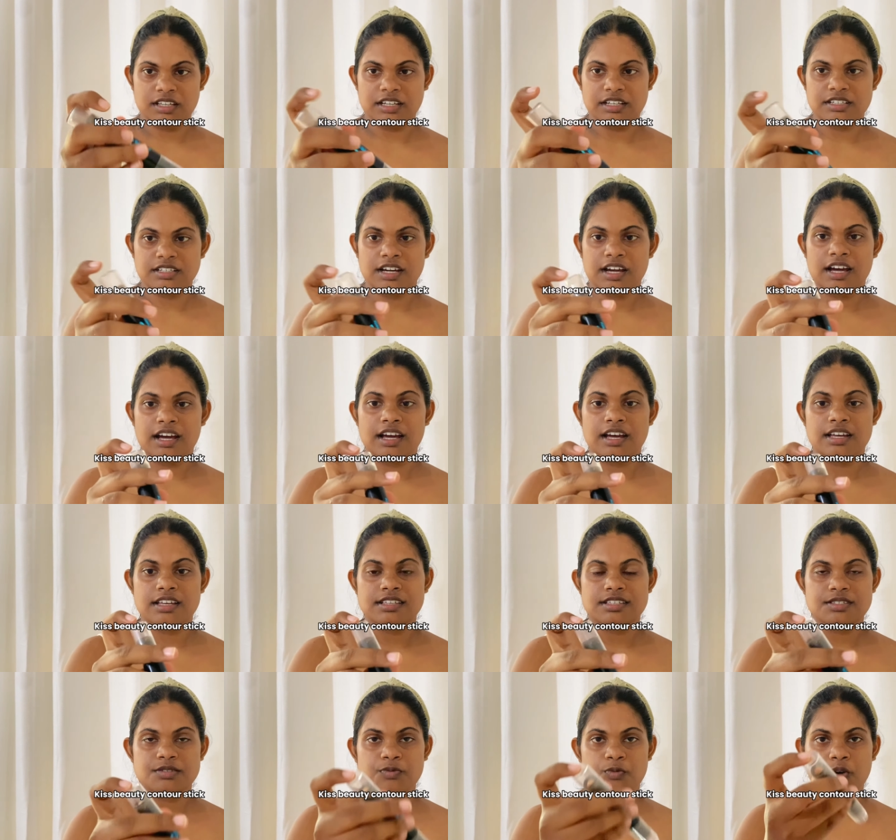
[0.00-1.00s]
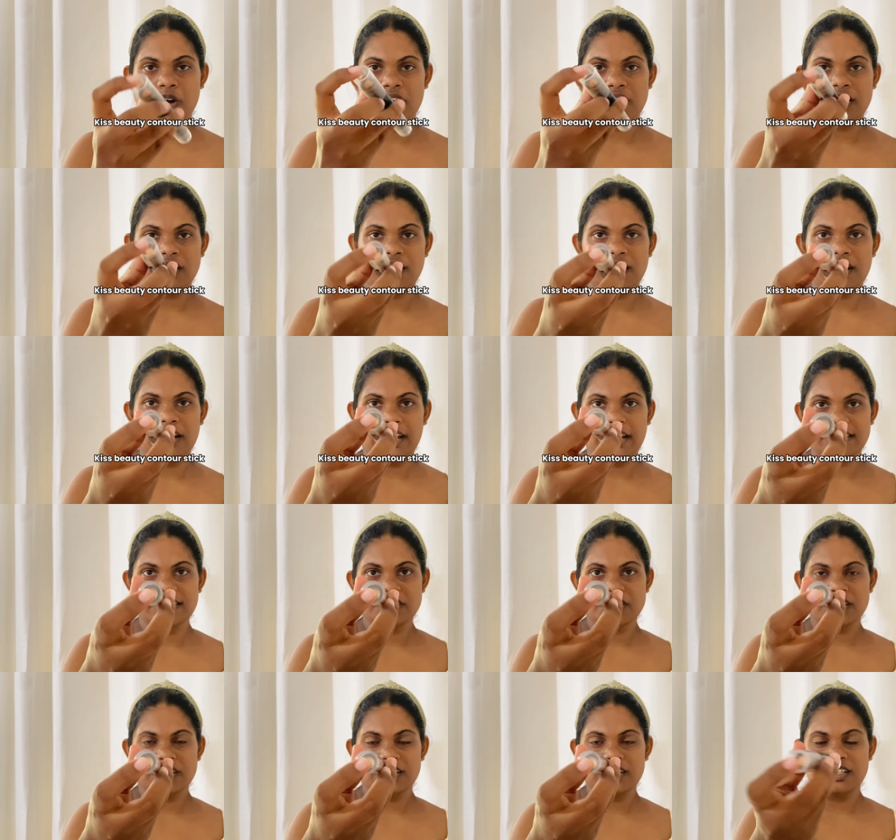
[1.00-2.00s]
it has one in lighter
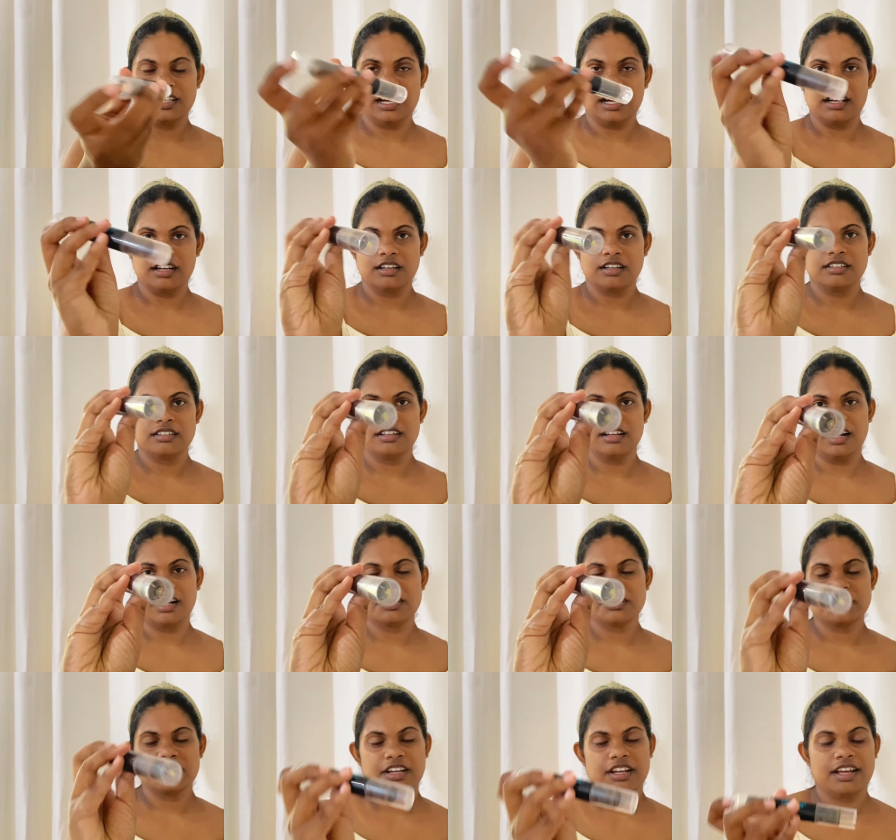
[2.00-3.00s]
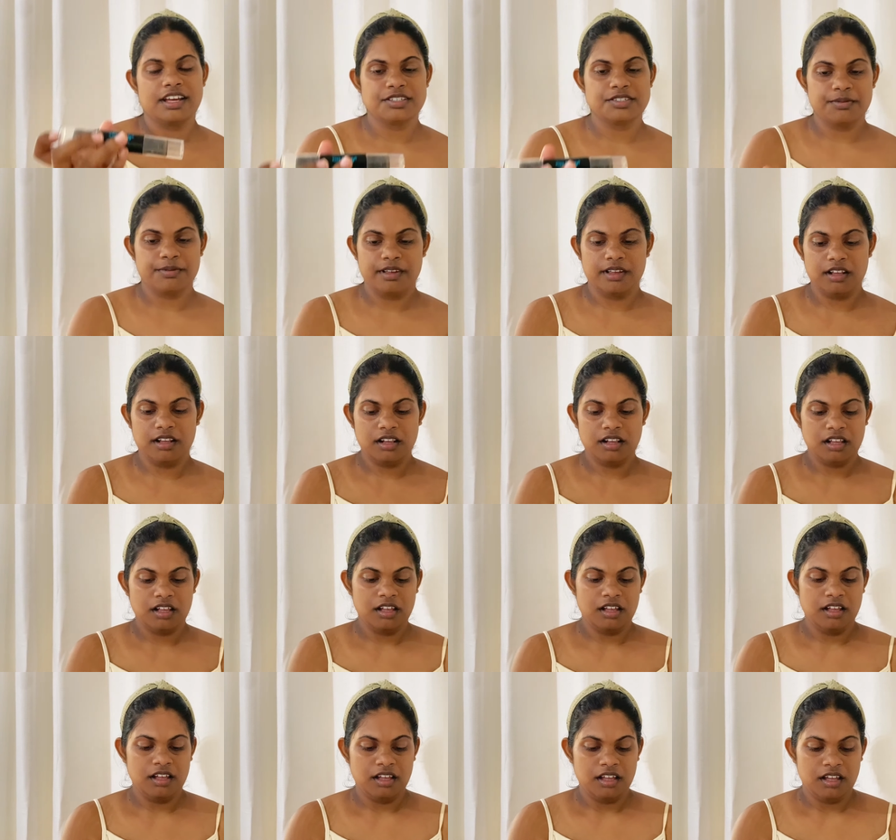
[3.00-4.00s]
shade and darker shade as well.
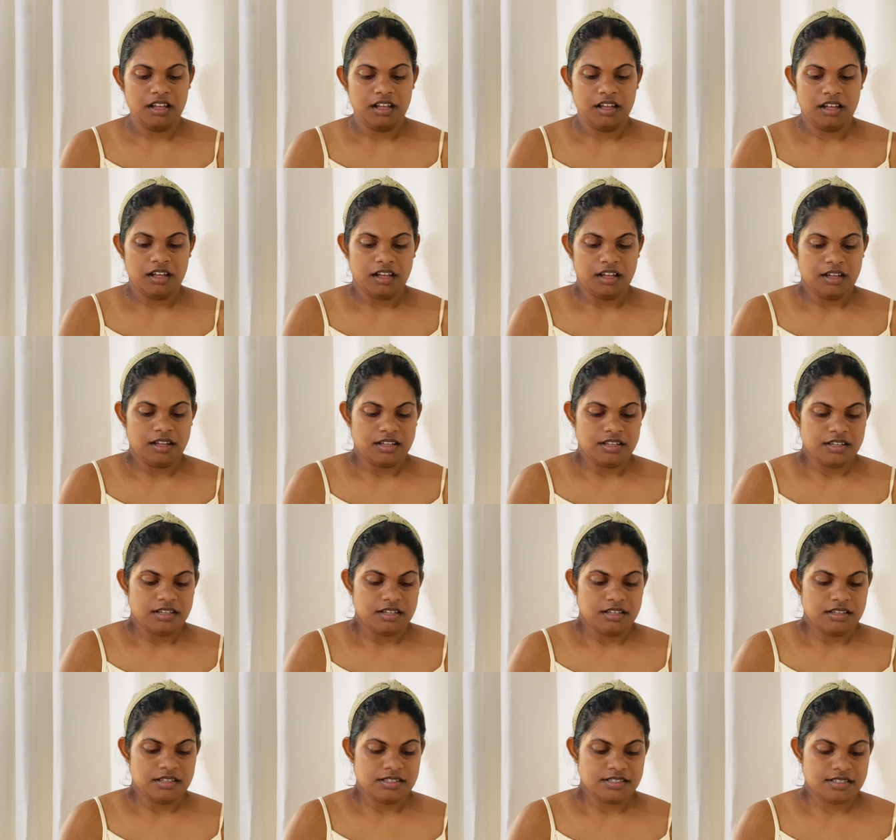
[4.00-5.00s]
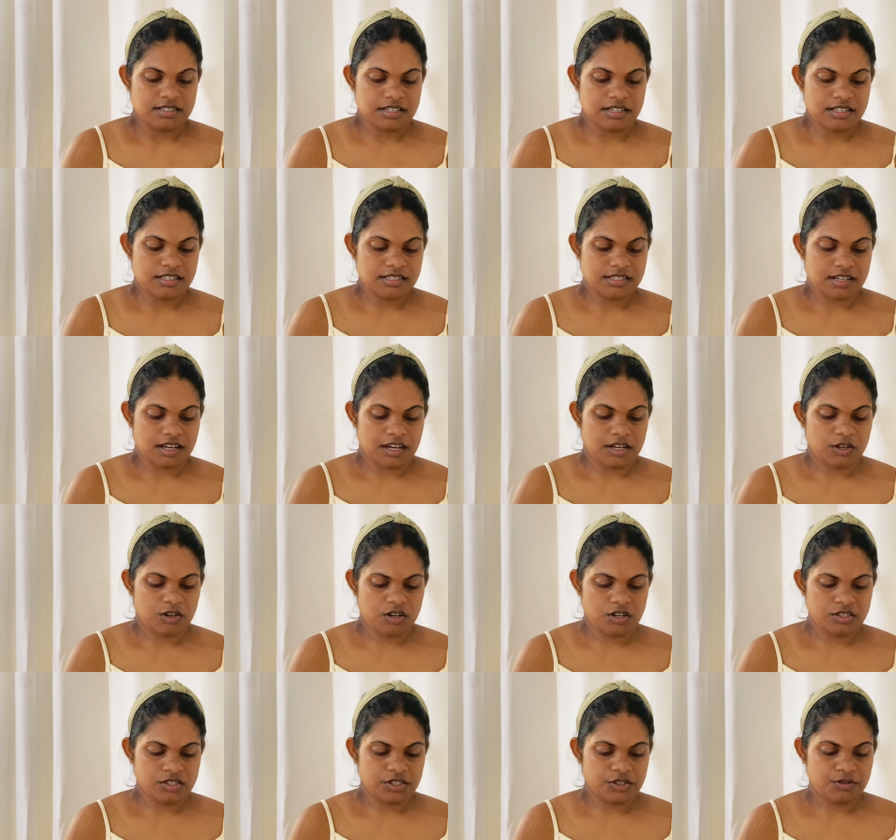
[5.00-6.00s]
Since I
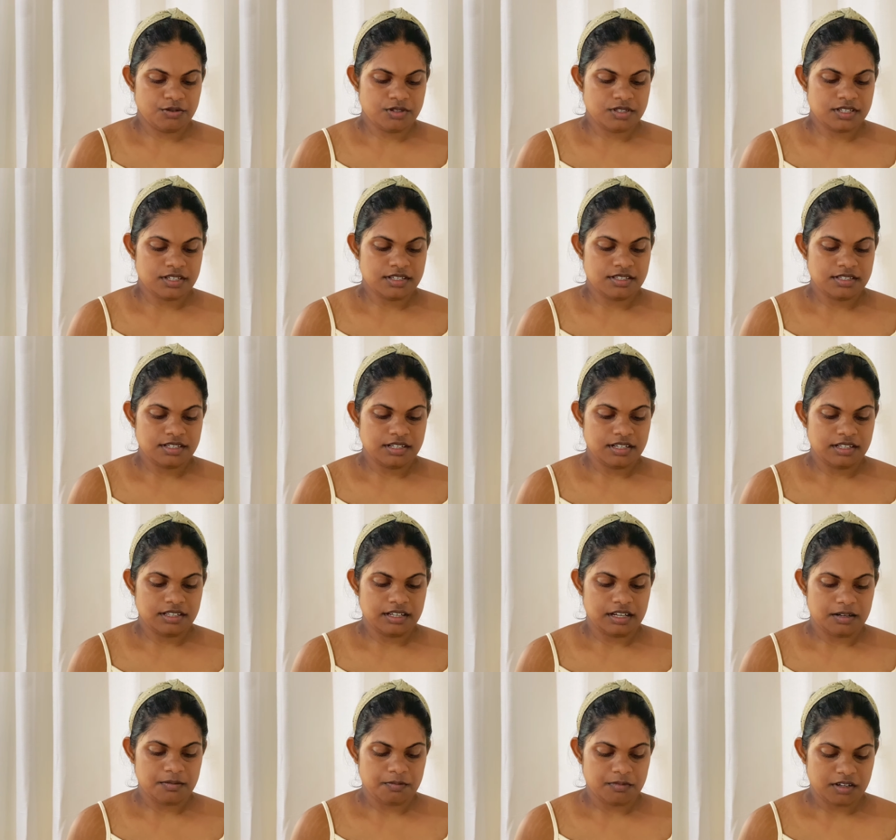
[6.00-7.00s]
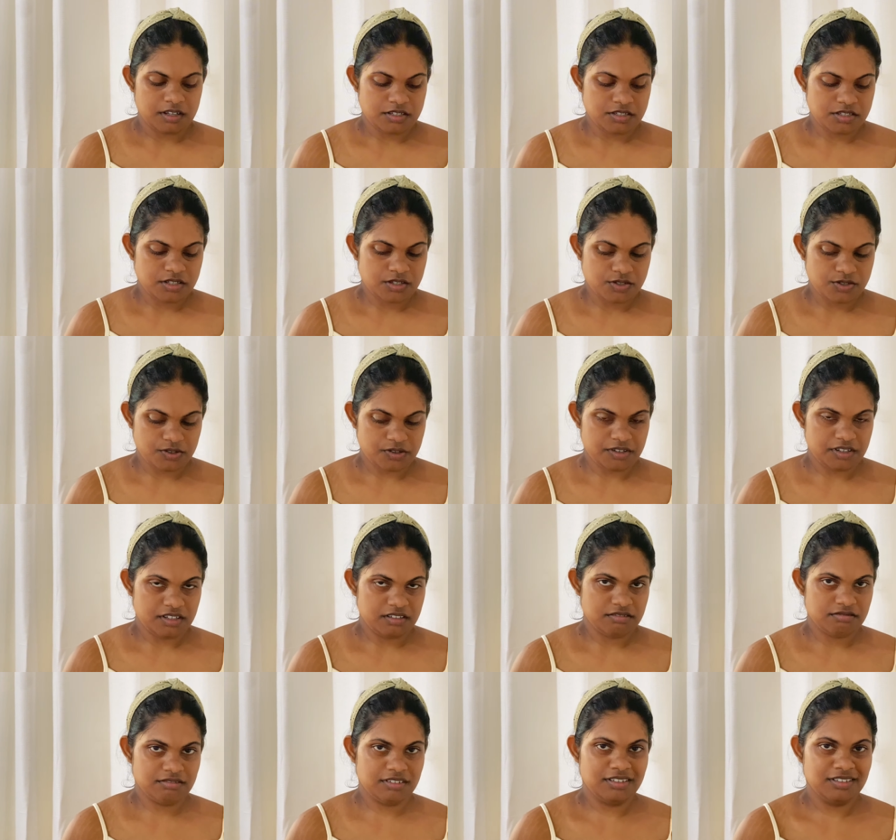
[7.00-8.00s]
don't use concealer that much, sorry,
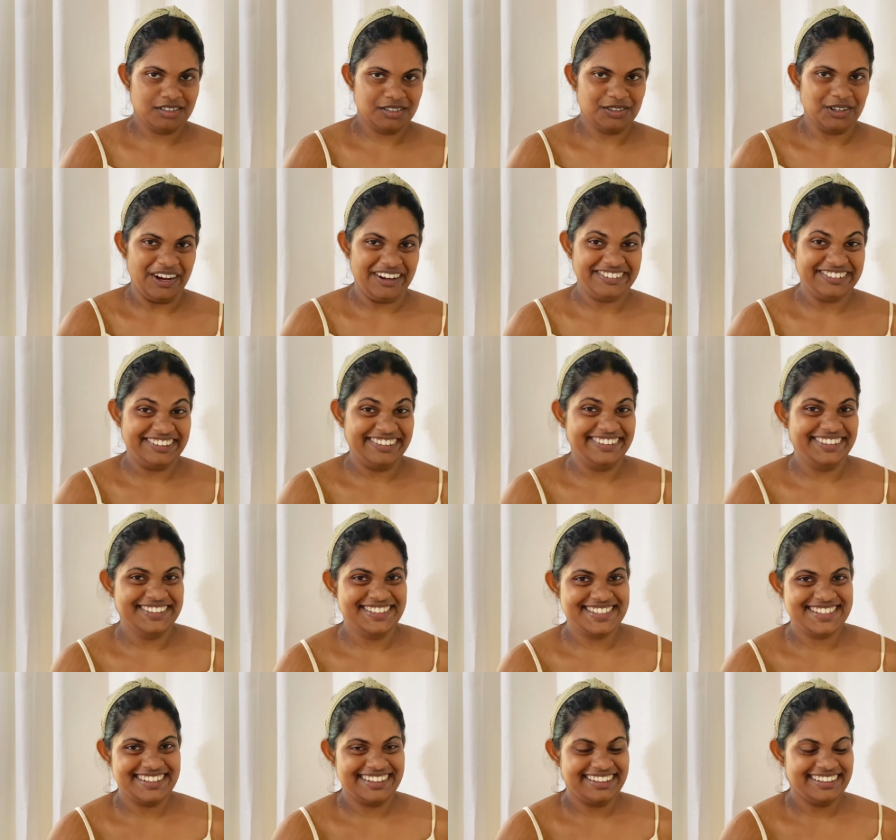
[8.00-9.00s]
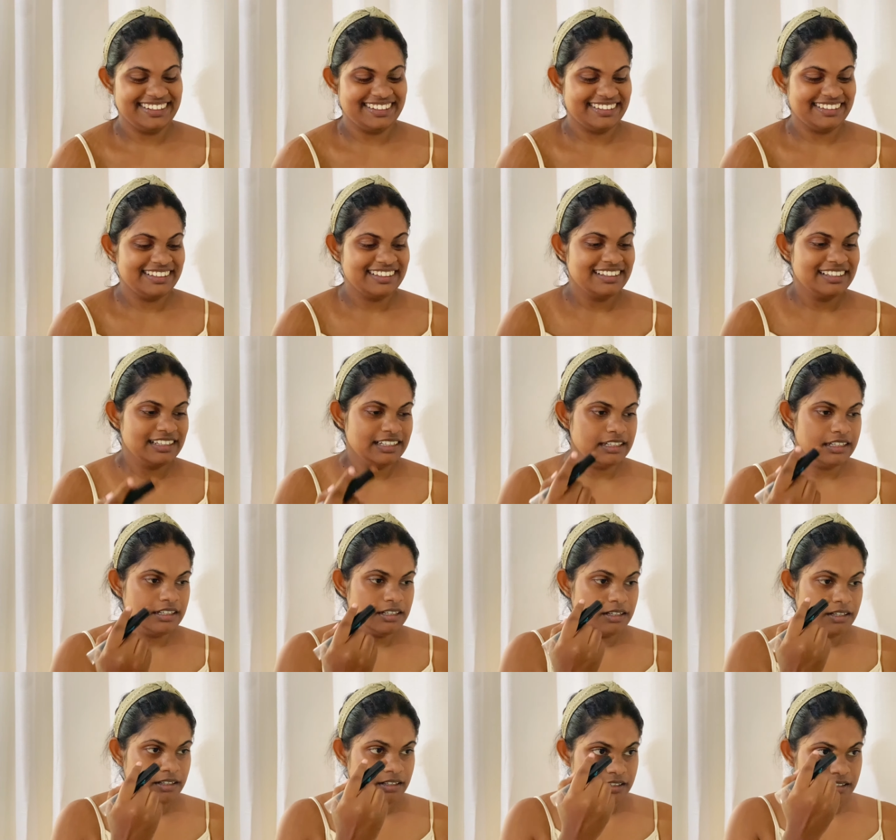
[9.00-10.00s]
not concealer,
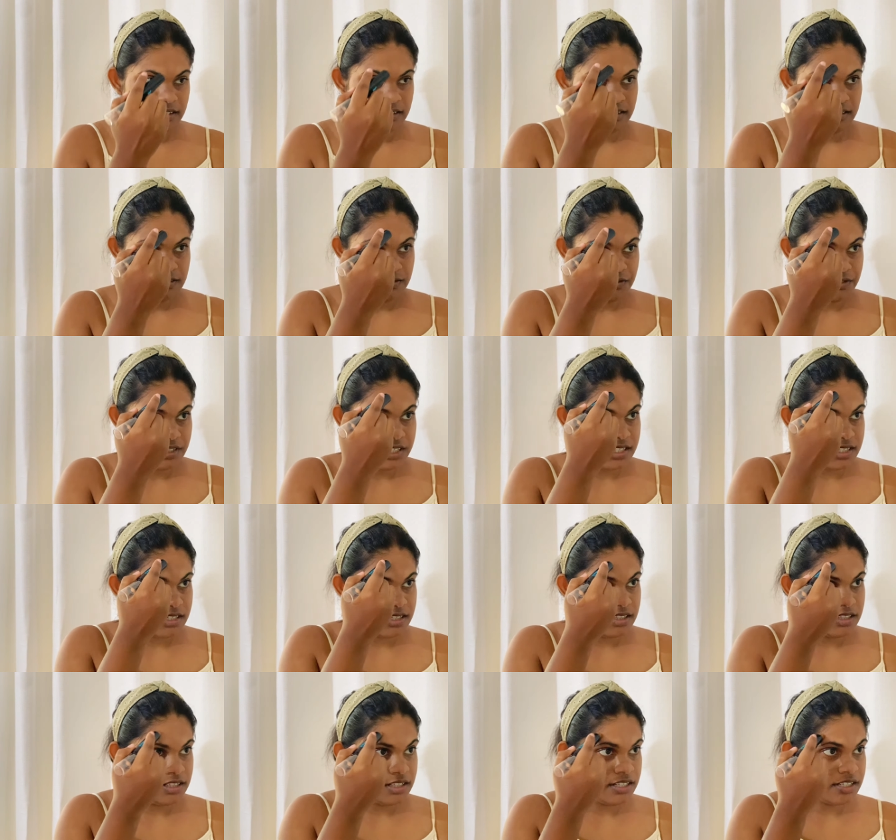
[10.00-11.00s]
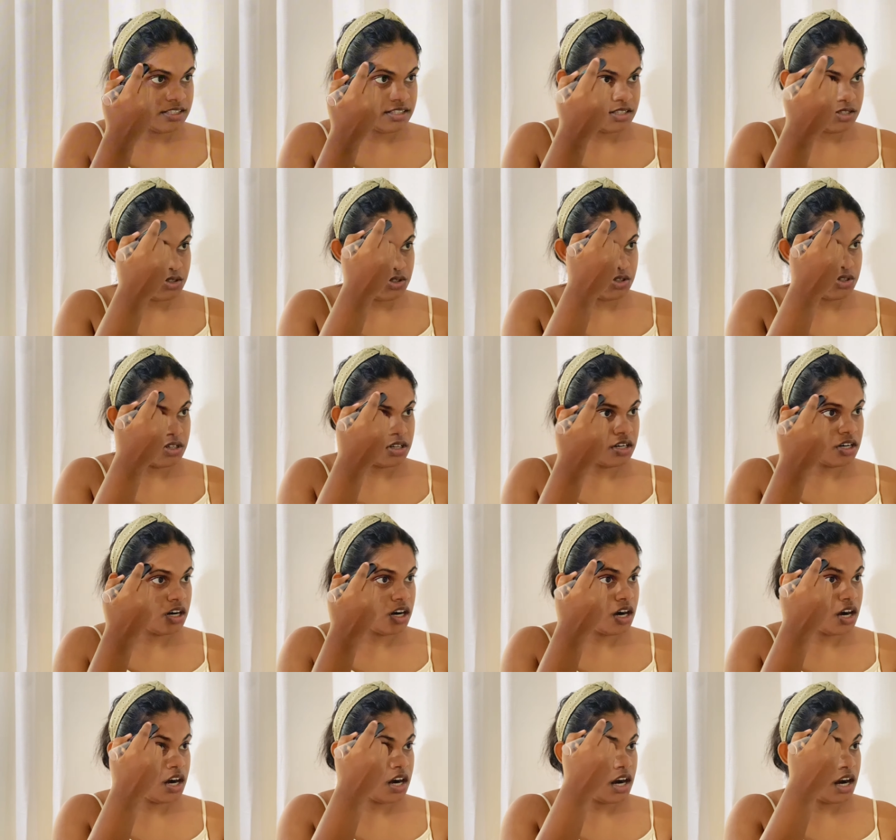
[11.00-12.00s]
first let's
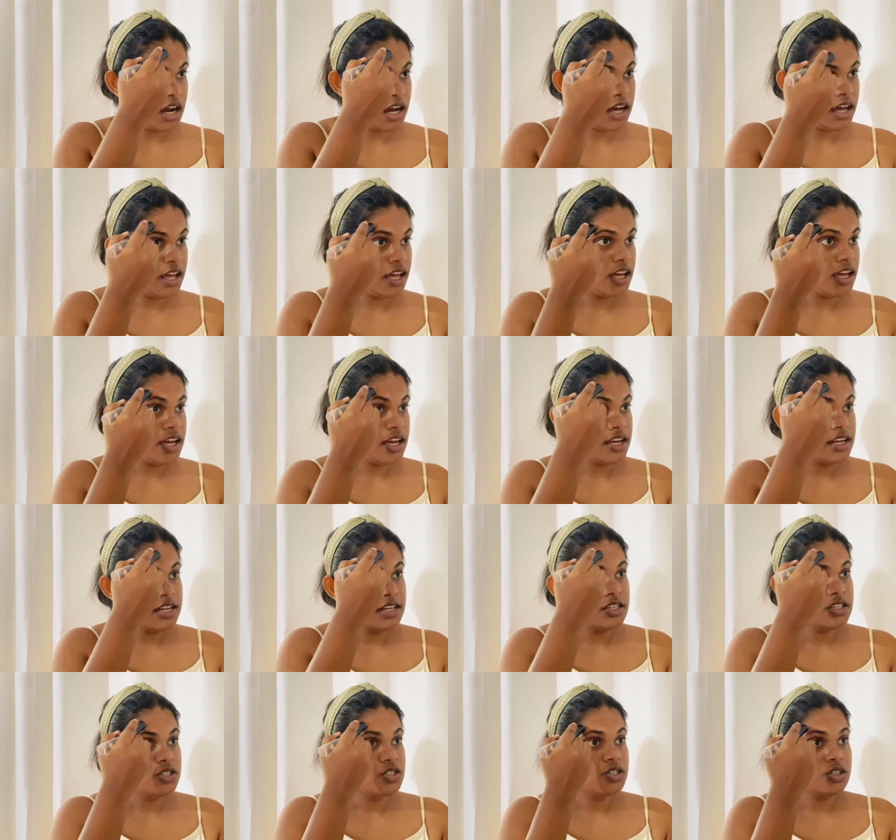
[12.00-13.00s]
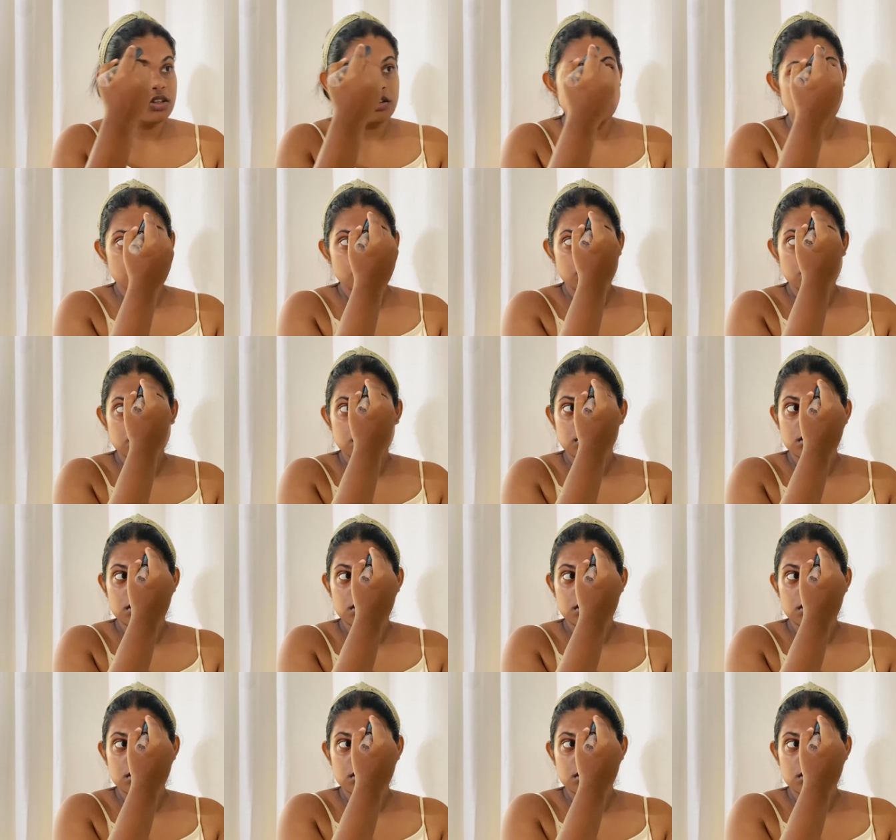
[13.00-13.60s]
try to.